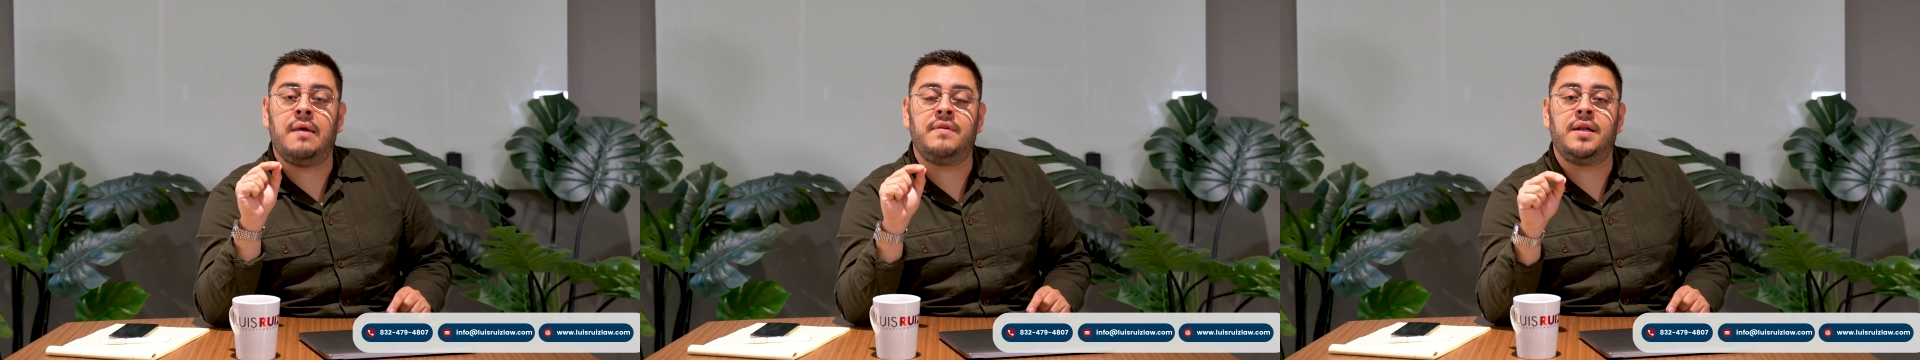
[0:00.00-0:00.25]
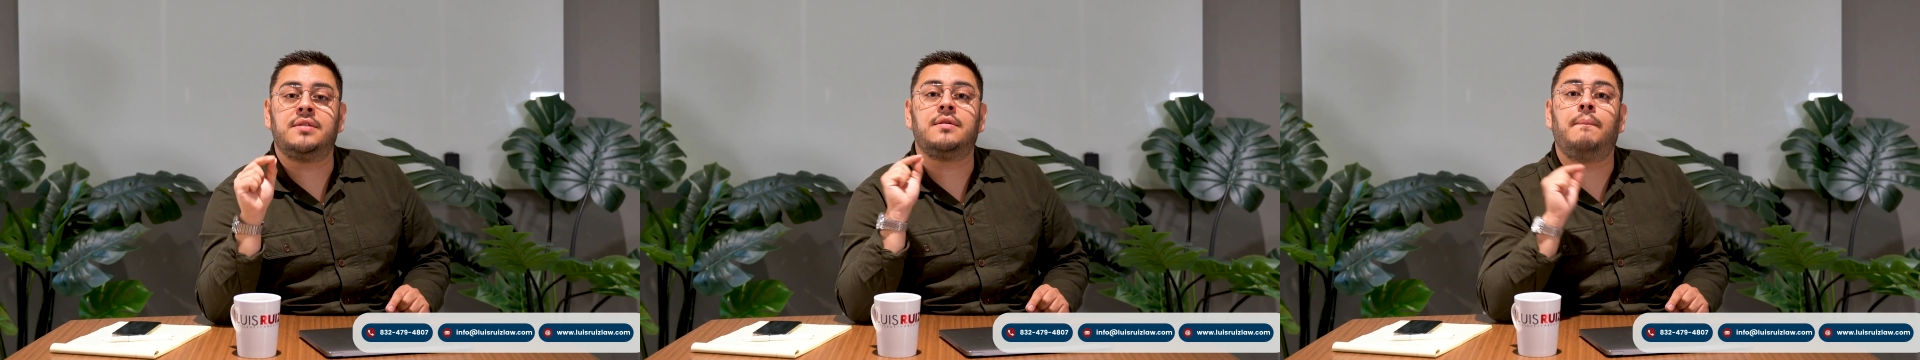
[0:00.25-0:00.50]

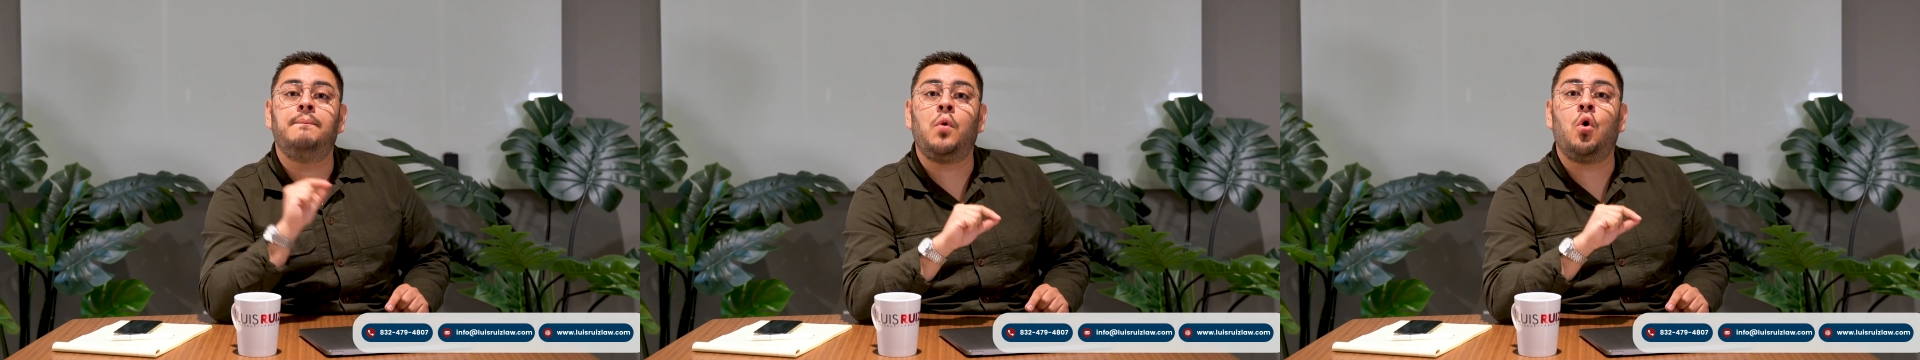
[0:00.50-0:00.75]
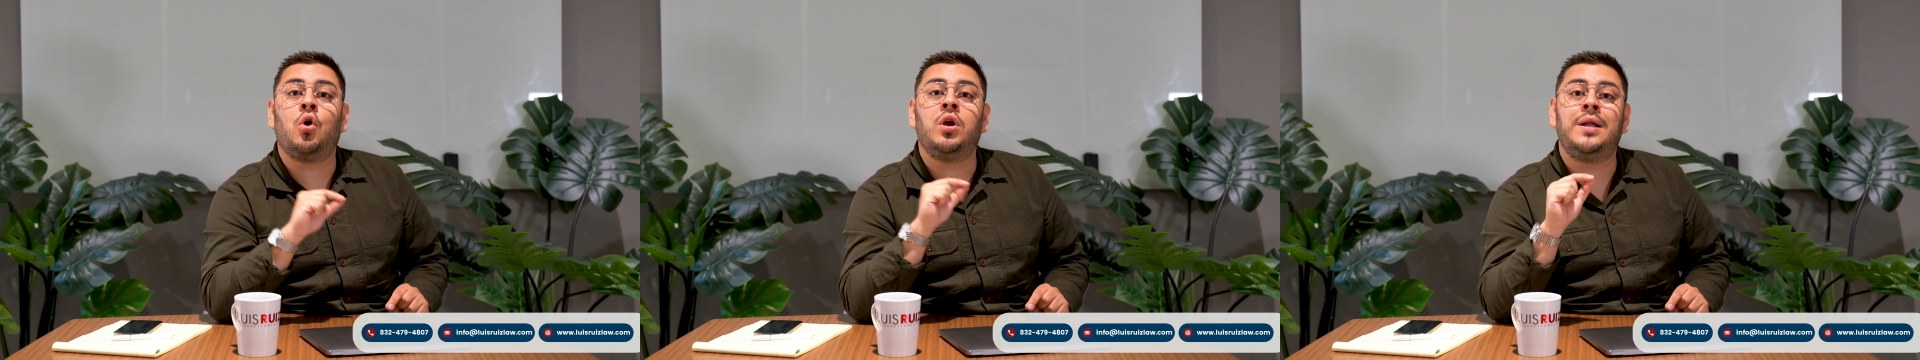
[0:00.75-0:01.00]
evidence,
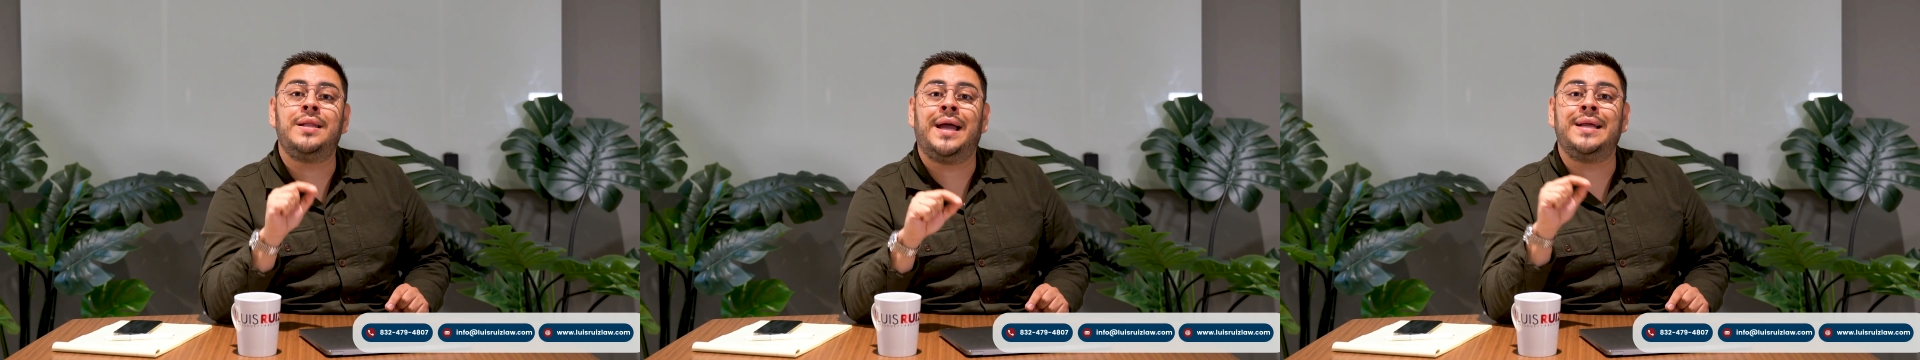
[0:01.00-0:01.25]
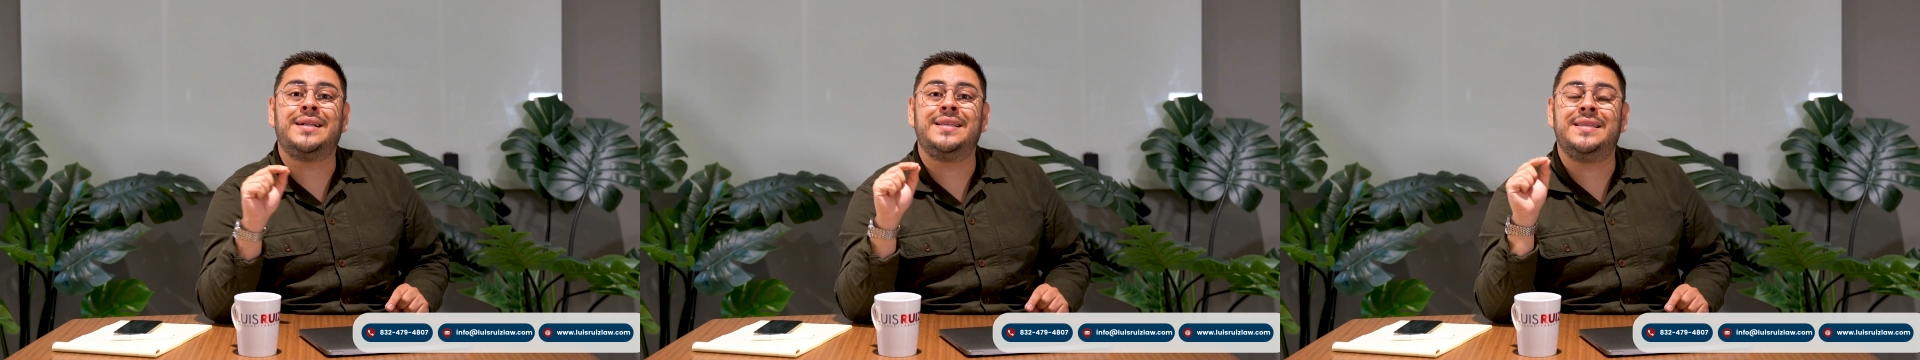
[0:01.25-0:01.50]
more
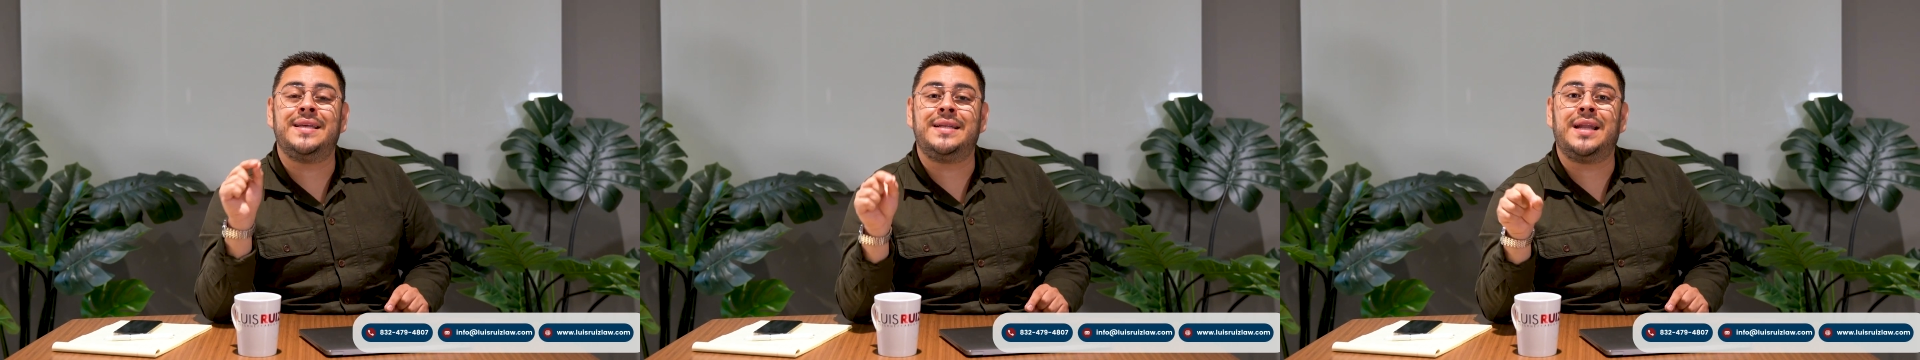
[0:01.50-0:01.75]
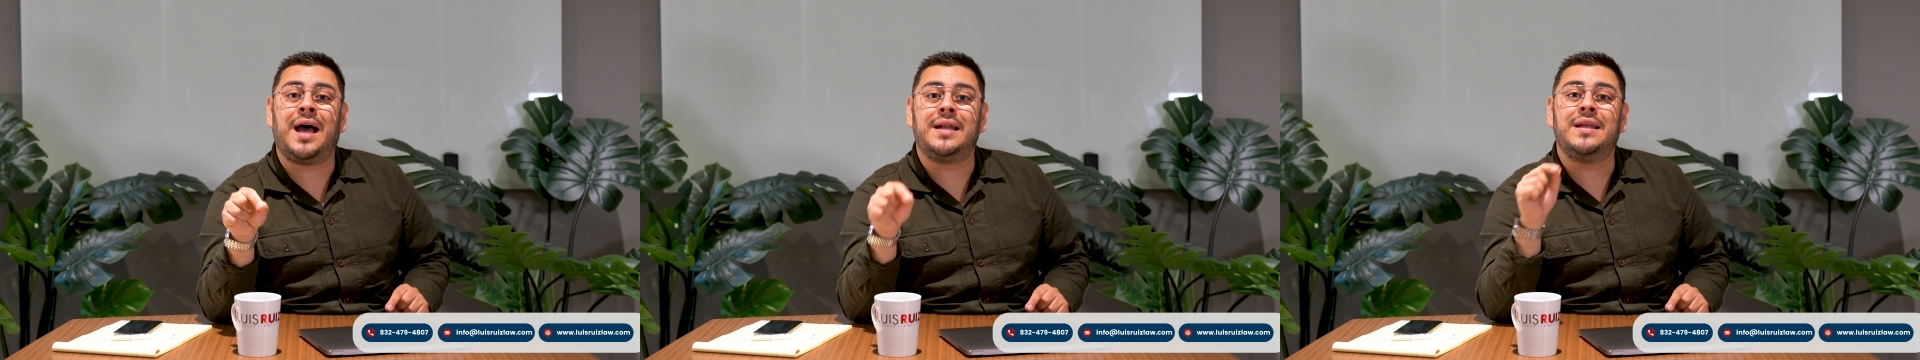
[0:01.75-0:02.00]
likely
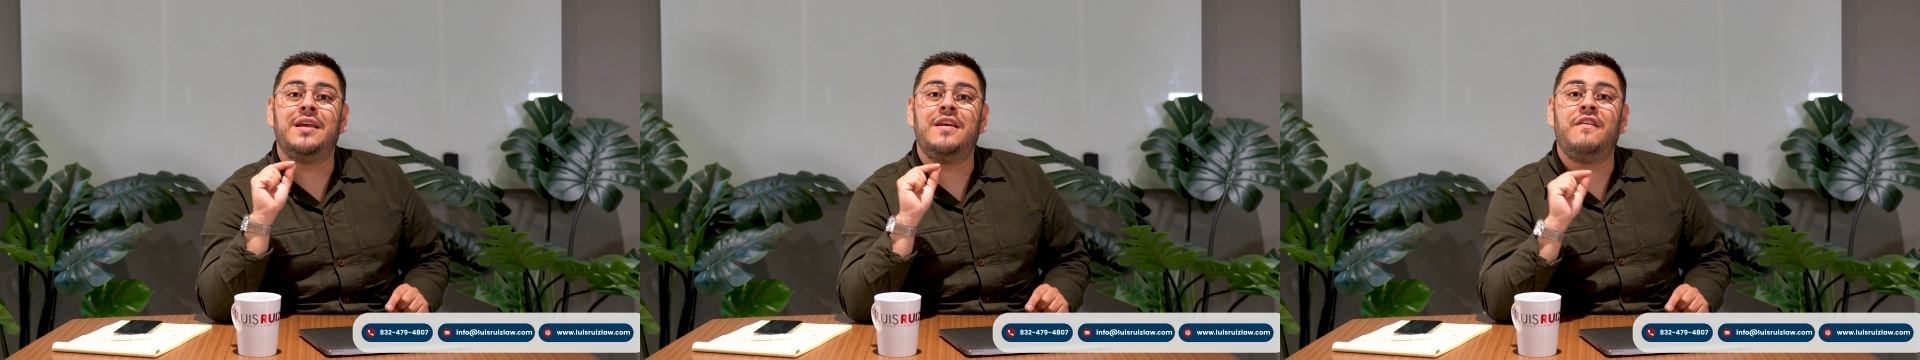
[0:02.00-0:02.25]
than not,